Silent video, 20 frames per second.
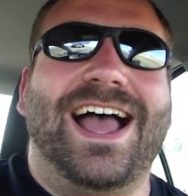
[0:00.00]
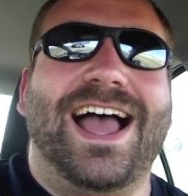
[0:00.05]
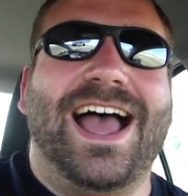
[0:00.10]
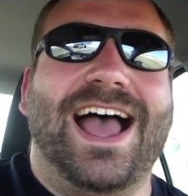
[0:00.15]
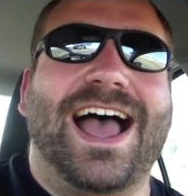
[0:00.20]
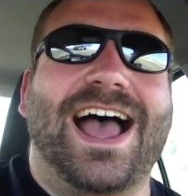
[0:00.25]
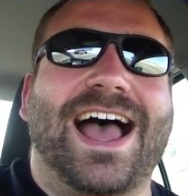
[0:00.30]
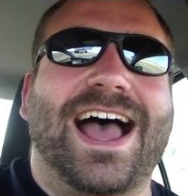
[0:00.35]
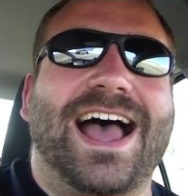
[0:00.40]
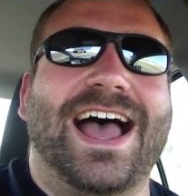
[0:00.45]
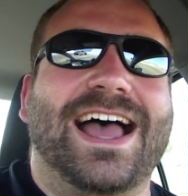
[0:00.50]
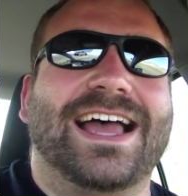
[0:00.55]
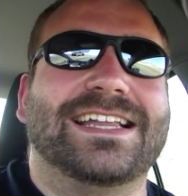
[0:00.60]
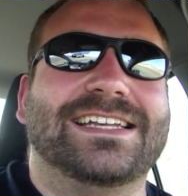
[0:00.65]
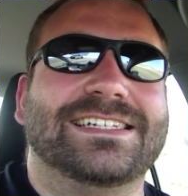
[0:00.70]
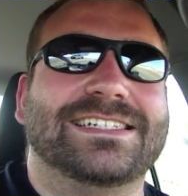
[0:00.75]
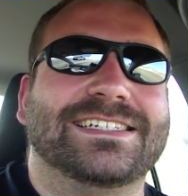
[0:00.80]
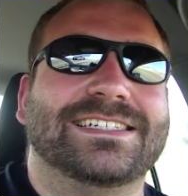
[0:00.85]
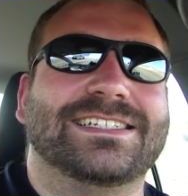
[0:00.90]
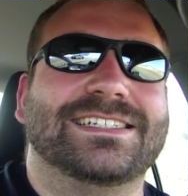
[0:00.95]

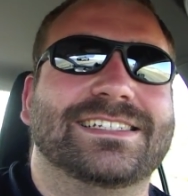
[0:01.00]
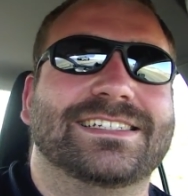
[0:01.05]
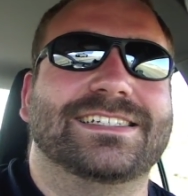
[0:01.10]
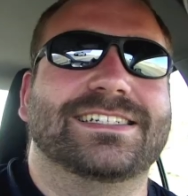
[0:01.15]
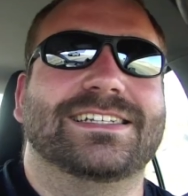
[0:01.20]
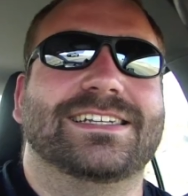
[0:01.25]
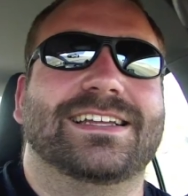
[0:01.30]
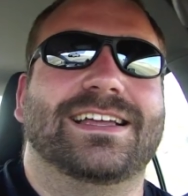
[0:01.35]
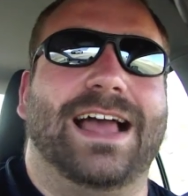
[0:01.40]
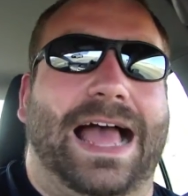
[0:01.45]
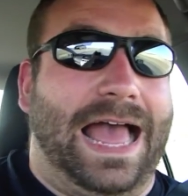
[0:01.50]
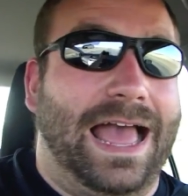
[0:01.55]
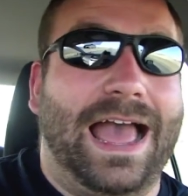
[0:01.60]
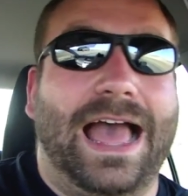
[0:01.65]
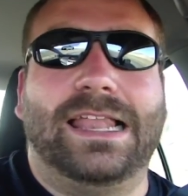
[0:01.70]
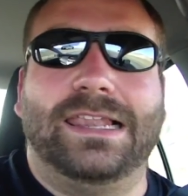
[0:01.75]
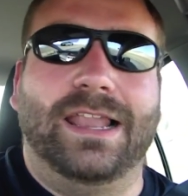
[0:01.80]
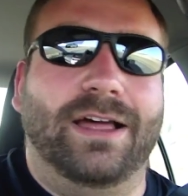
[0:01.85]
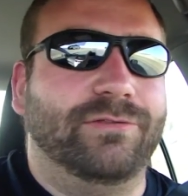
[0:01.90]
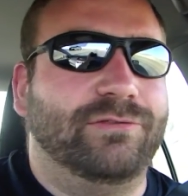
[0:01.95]
and I
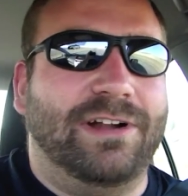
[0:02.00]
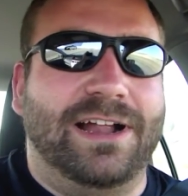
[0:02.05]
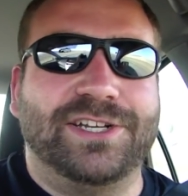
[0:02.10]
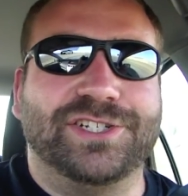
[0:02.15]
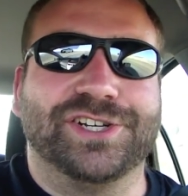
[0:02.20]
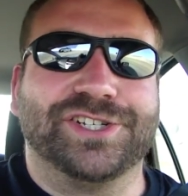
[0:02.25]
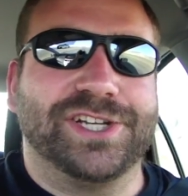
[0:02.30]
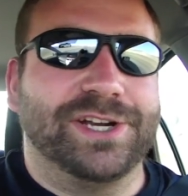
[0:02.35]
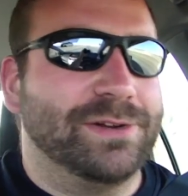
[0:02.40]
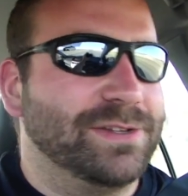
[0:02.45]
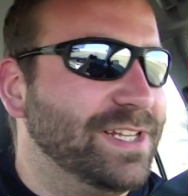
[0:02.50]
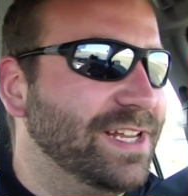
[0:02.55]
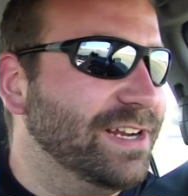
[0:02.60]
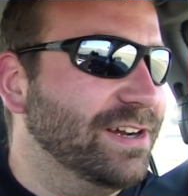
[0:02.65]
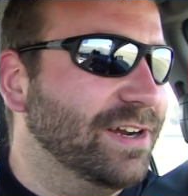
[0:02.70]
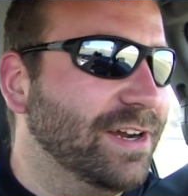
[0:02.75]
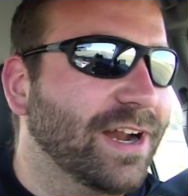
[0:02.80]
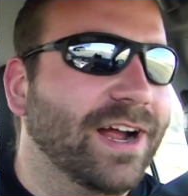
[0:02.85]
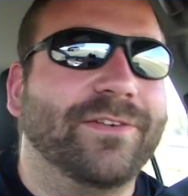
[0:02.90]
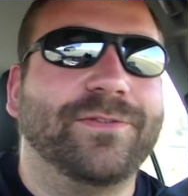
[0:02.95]
love Grand Junction. I was
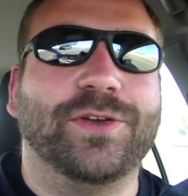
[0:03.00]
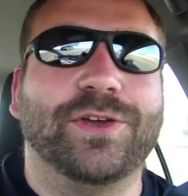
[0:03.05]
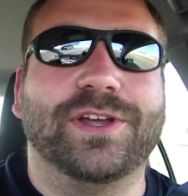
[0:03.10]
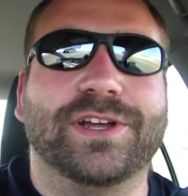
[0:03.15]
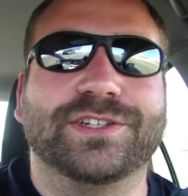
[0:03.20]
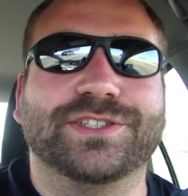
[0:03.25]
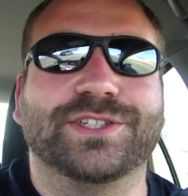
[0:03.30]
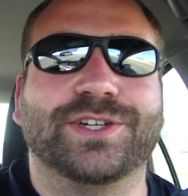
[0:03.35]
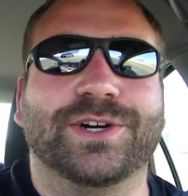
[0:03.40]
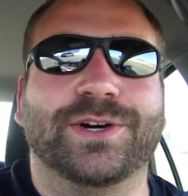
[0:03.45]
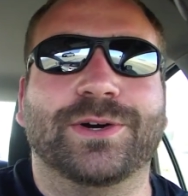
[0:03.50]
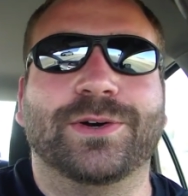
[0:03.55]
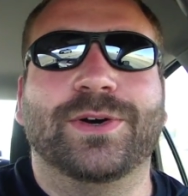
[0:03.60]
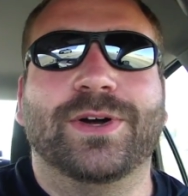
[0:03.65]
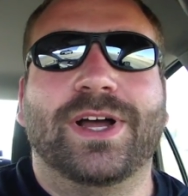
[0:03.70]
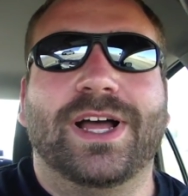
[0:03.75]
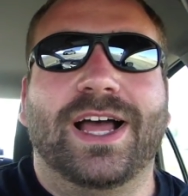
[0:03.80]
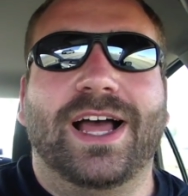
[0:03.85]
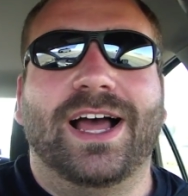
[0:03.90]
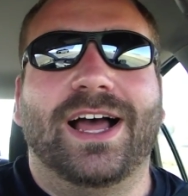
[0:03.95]
here a few years ago,
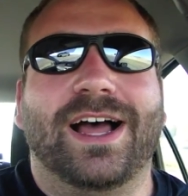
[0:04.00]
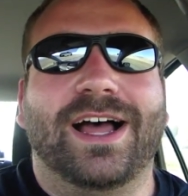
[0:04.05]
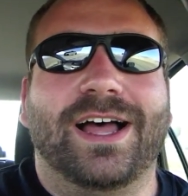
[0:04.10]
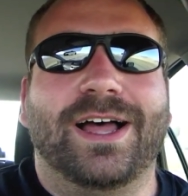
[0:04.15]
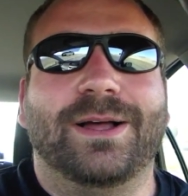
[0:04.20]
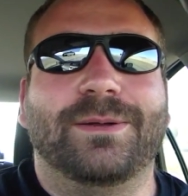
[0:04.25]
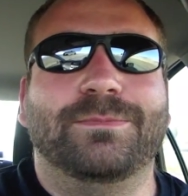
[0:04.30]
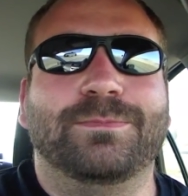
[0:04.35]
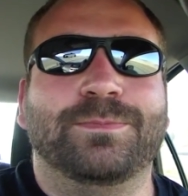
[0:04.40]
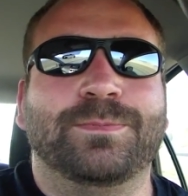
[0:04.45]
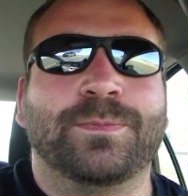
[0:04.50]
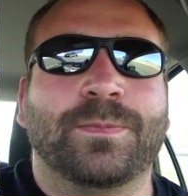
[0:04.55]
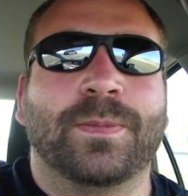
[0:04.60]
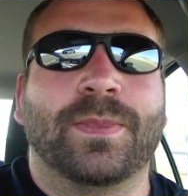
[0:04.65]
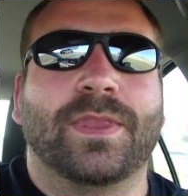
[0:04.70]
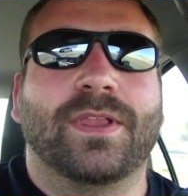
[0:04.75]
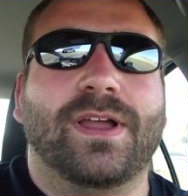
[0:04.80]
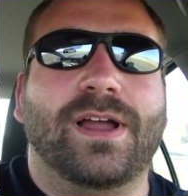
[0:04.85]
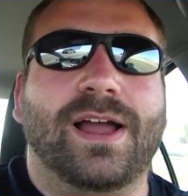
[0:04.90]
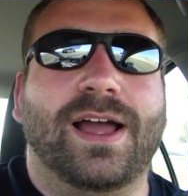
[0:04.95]

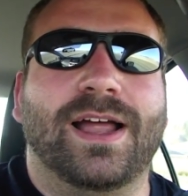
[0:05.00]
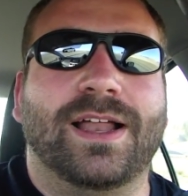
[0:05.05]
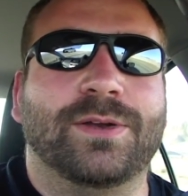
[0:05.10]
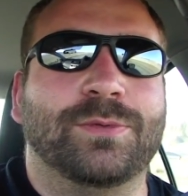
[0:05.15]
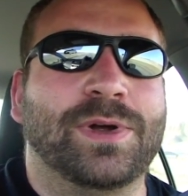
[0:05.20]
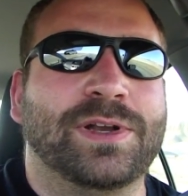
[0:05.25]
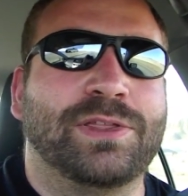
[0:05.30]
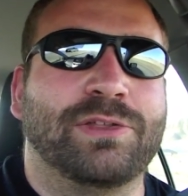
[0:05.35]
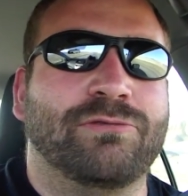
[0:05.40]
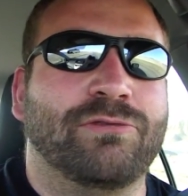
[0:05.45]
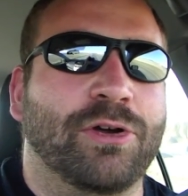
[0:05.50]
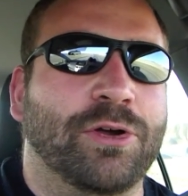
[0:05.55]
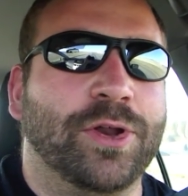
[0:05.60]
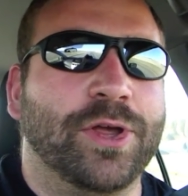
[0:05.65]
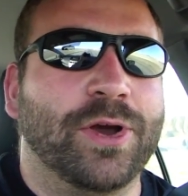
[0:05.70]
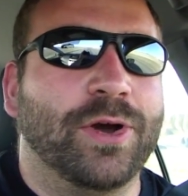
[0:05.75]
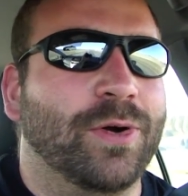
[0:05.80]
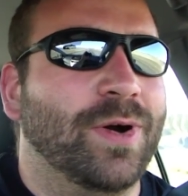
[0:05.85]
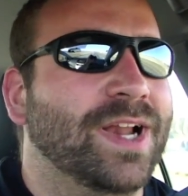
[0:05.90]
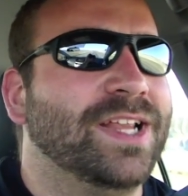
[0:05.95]
and went to the
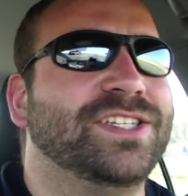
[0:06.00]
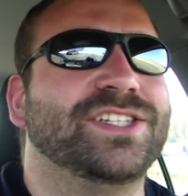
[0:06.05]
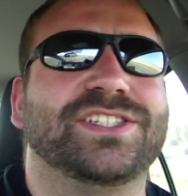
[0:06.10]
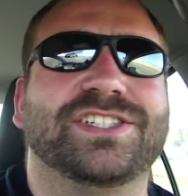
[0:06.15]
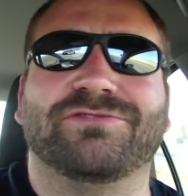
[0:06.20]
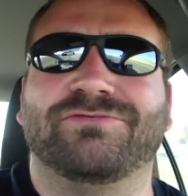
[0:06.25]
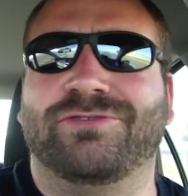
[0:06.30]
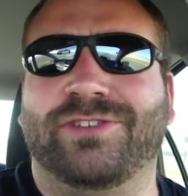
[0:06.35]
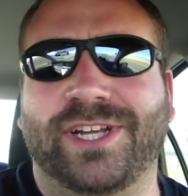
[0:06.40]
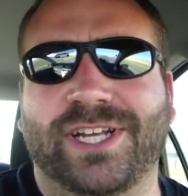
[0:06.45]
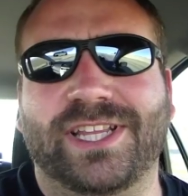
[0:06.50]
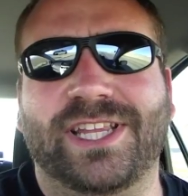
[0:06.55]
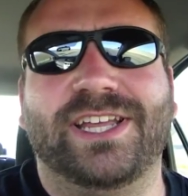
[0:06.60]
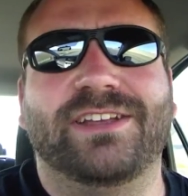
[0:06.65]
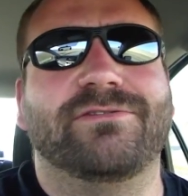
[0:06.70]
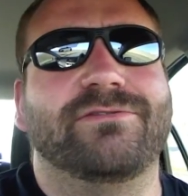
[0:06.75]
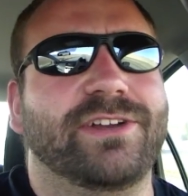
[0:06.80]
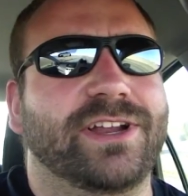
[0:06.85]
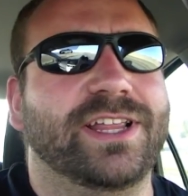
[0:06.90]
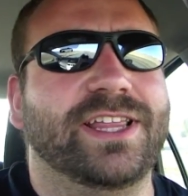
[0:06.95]
rodeo, and it's just a really,
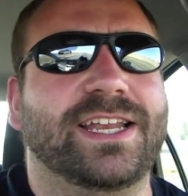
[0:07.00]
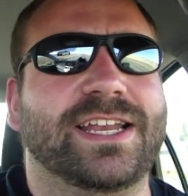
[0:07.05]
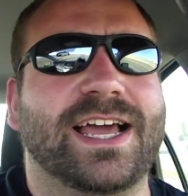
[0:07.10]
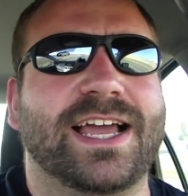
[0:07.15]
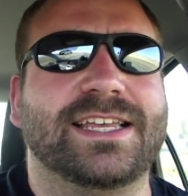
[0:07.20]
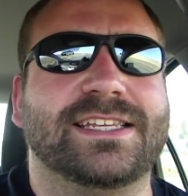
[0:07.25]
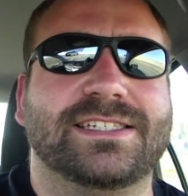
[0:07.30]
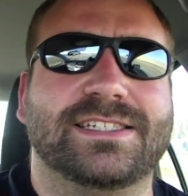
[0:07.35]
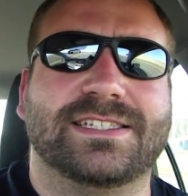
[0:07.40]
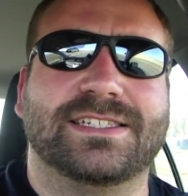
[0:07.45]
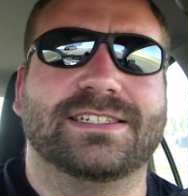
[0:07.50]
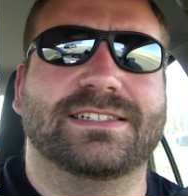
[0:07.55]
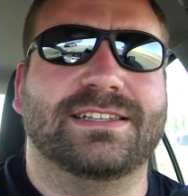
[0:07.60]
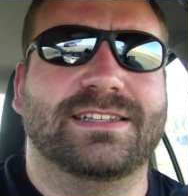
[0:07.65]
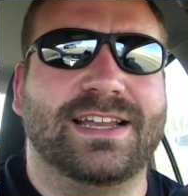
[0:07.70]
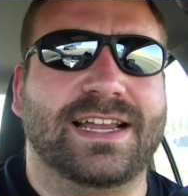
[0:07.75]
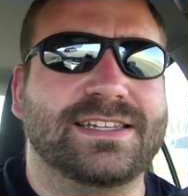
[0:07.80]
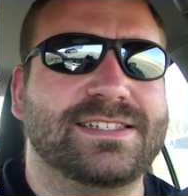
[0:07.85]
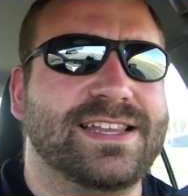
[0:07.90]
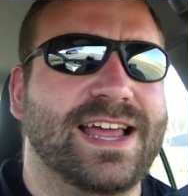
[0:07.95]
really nice
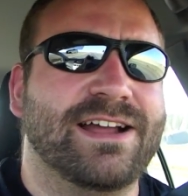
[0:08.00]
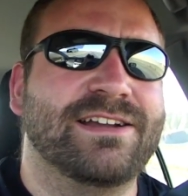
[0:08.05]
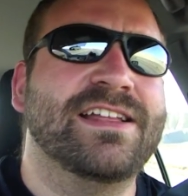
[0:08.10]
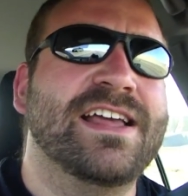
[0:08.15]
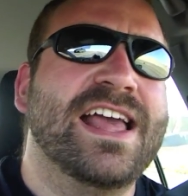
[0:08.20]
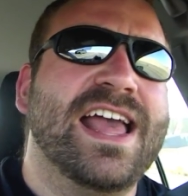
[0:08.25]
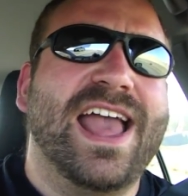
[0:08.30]
town.